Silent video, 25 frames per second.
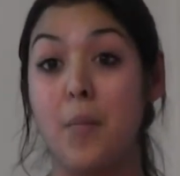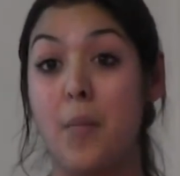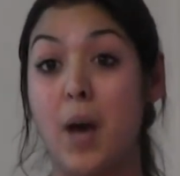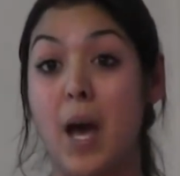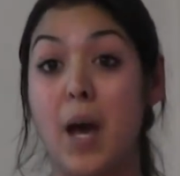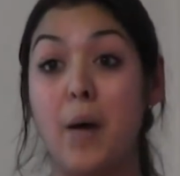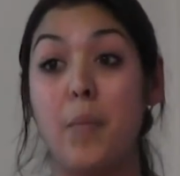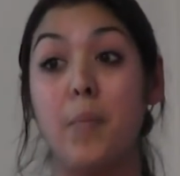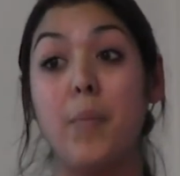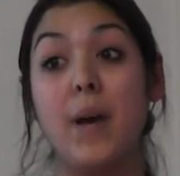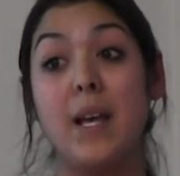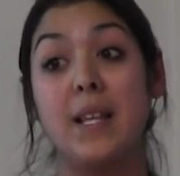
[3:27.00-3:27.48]

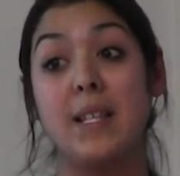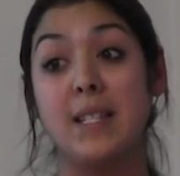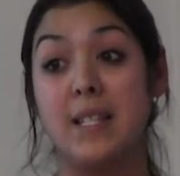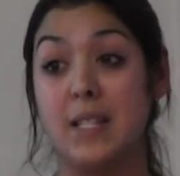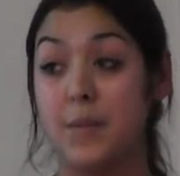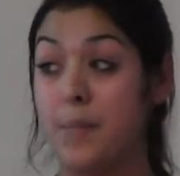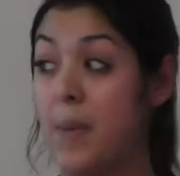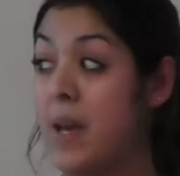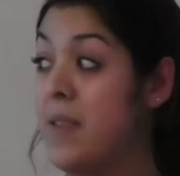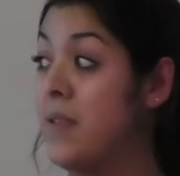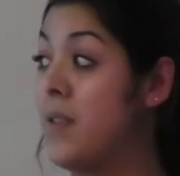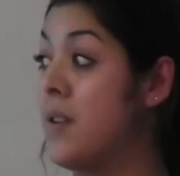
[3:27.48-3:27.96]
how best to
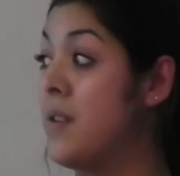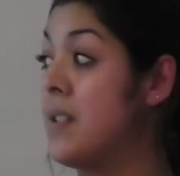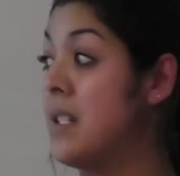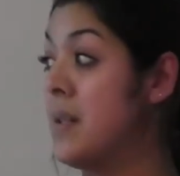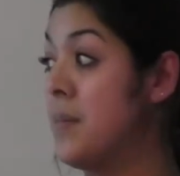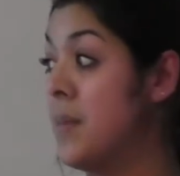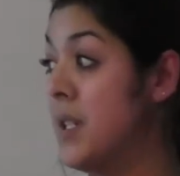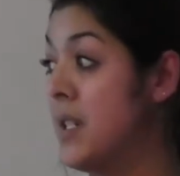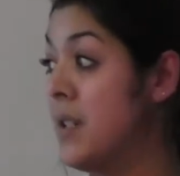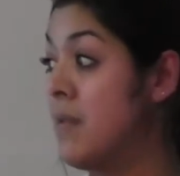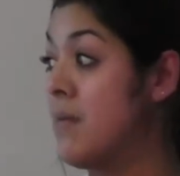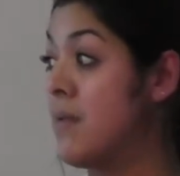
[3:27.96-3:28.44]
spend those
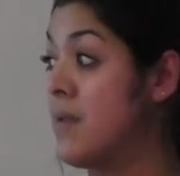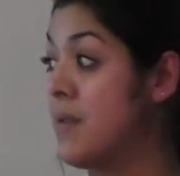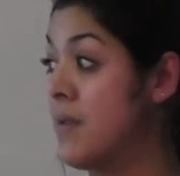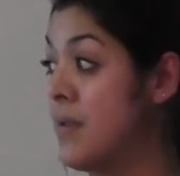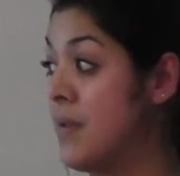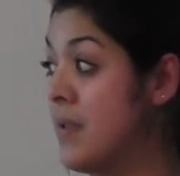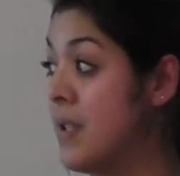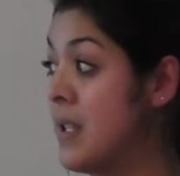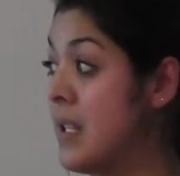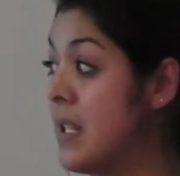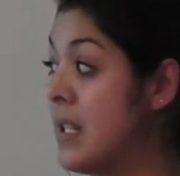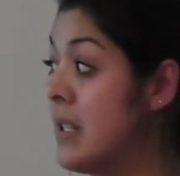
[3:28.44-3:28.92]
limited
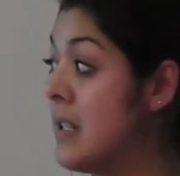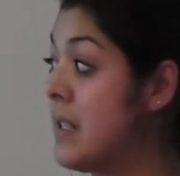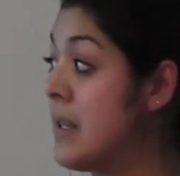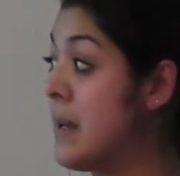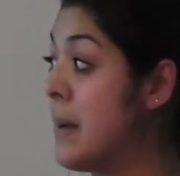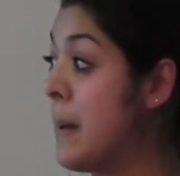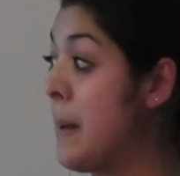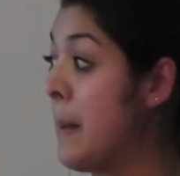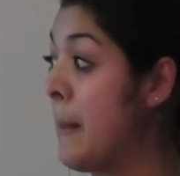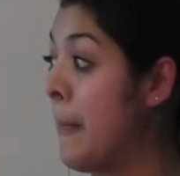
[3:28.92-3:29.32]
resources.